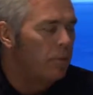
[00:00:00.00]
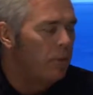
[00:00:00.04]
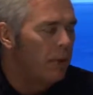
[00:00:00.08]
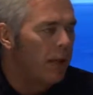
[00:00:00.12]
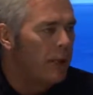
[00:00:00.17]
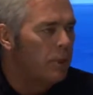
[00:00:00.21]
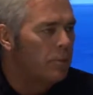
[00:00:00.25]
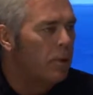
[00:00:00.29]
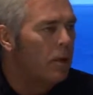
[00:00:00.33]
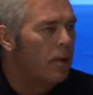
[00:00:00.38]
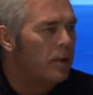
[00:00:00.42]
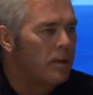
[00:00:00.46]

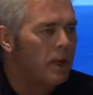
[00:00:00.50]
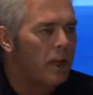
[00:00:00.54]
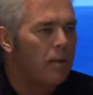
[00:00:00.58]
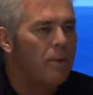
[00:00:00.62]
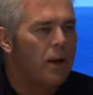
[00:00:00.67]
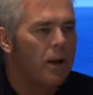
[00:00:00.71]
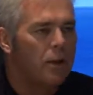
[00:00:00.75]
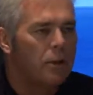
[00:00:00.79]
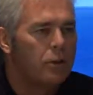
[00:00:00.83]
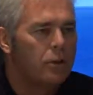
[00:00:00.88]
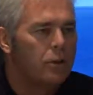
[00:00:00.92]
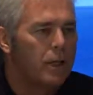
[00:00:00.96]
Xbox
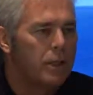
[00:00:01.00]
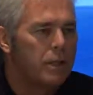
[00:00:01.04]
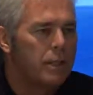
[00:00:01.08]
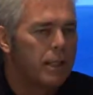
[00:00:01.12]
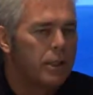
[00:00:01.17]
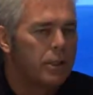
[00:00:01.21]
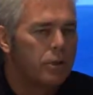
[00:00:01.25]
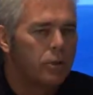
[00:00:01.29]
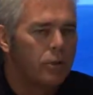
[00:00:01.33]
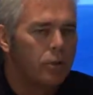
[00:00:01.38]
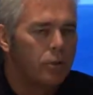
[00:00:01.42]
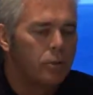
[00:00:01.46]
came out of the
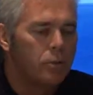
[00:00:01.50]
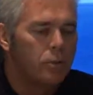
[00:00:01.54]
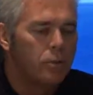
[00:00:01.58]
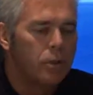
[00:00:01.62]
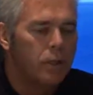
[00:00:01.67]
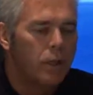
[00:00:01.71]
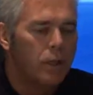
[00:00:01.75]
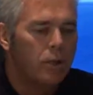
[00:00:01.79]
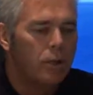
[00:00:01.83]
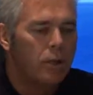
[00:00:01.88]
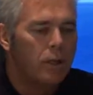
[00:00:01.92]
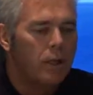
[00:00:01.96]
DirectX group.
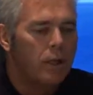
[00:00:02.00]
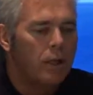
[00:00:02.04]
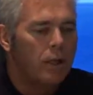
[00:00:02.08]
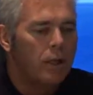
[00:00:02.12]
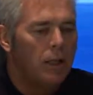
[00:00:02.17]
So